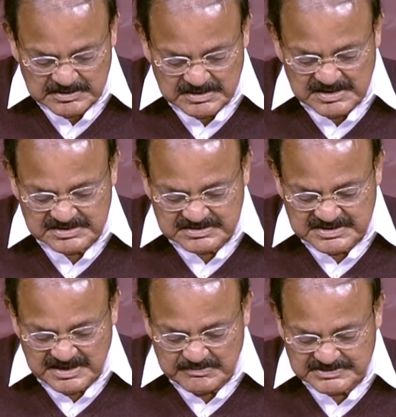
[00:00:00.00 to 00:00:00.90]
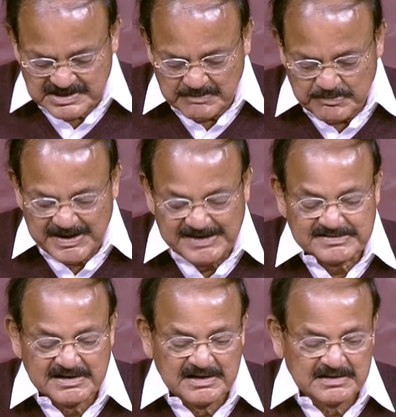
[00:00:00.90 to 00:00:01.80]
This theme celebrates
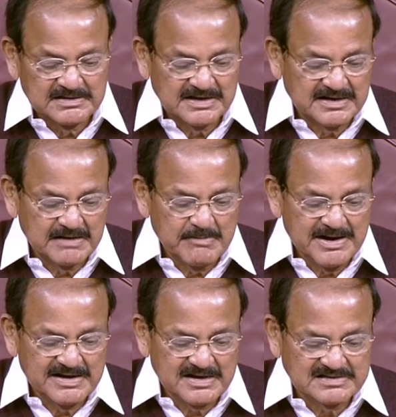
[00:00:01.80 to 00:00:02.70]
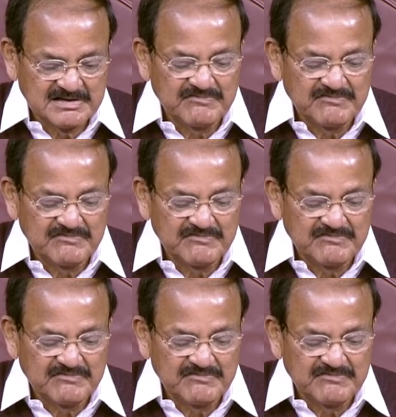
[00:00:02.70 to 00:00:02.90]
the tremendous